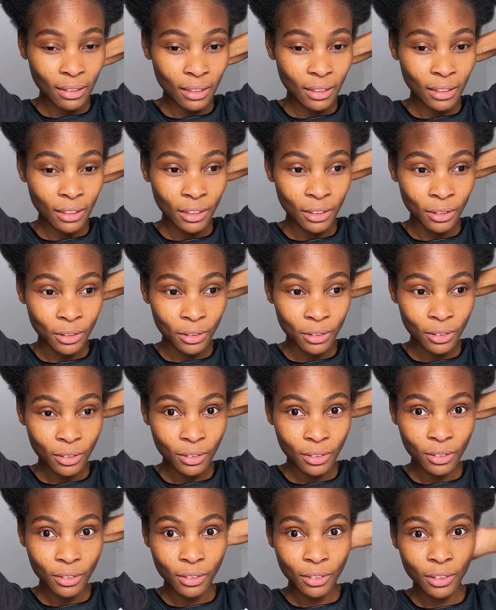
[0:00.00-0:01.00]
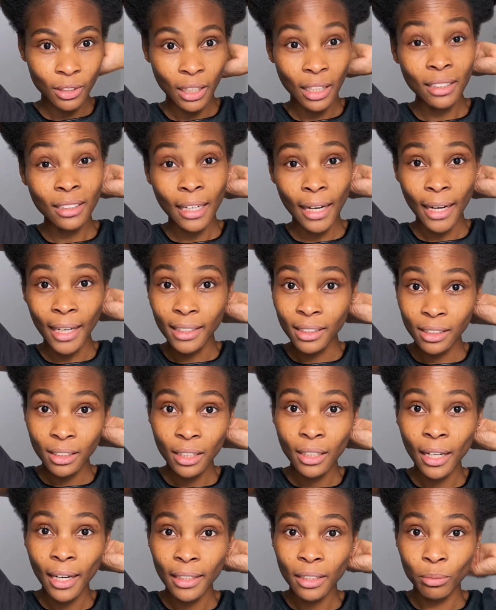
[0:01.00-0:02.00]
you know, intense
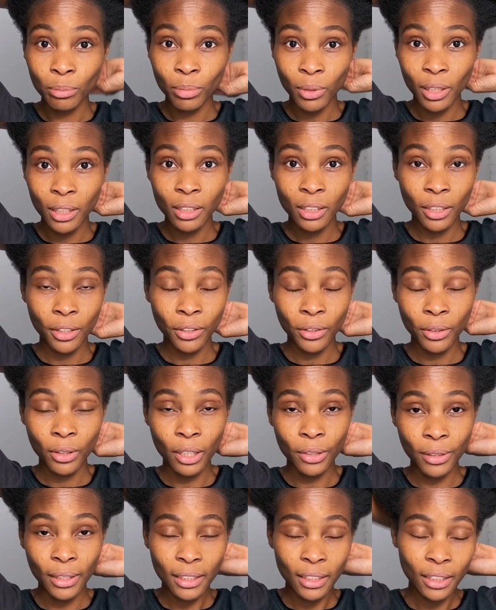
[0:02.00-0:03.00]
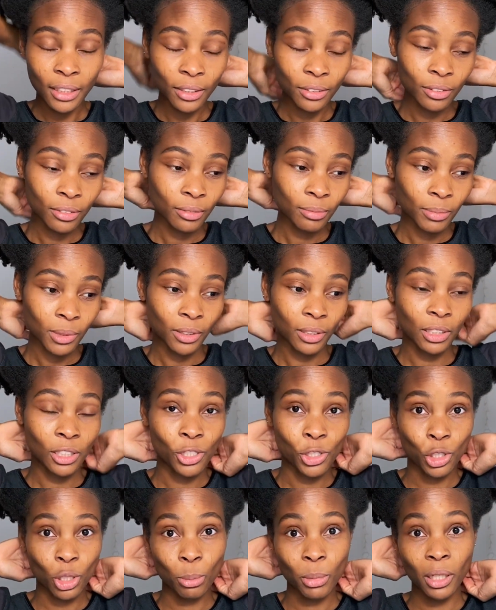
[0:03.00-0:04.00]
at the place that you are right now? Because in
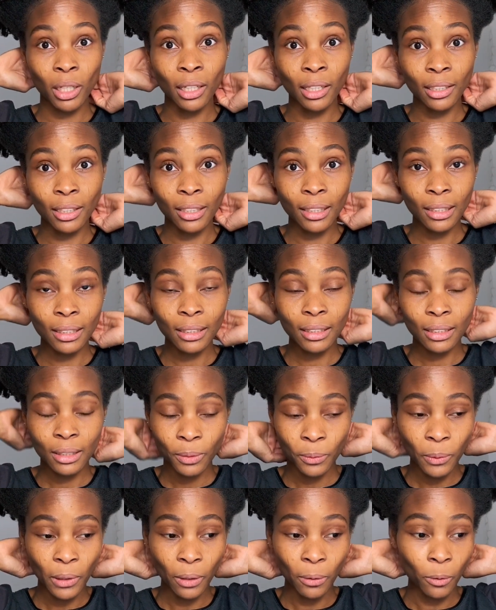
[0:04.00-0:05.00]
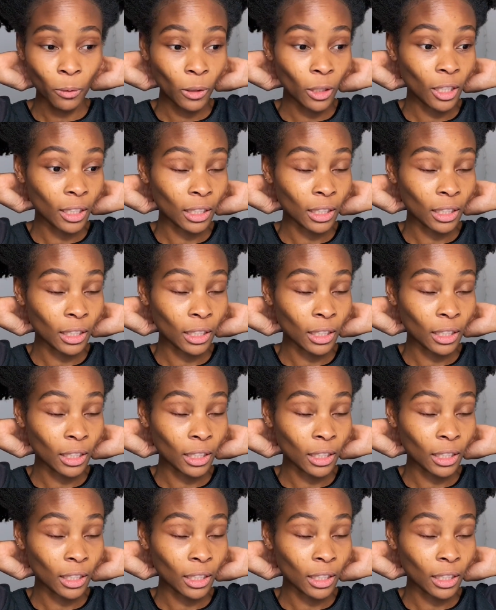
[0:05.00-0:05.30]
Germany it is, where we got a